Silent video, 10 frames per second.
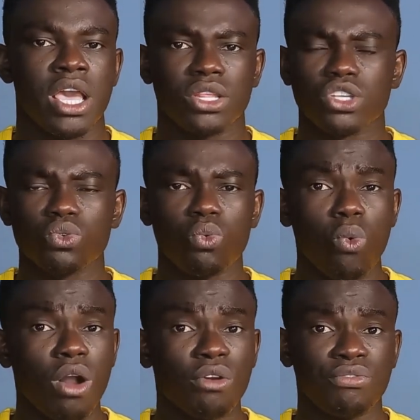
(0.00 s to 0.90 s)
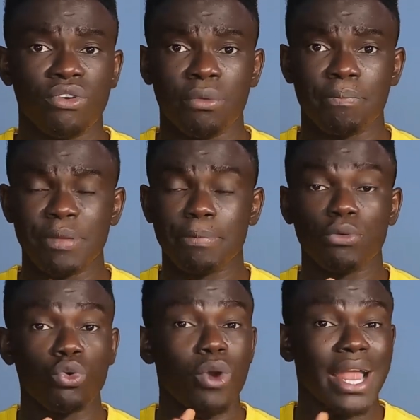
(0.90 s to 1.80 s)
It doesn't work for
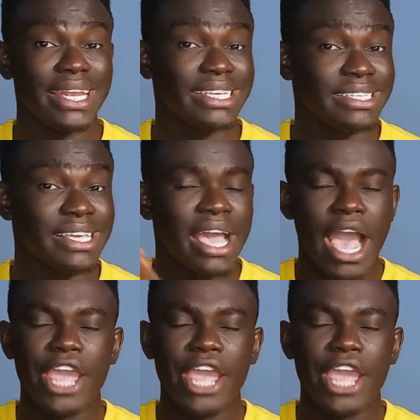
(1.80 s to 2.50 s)
people who are lazy,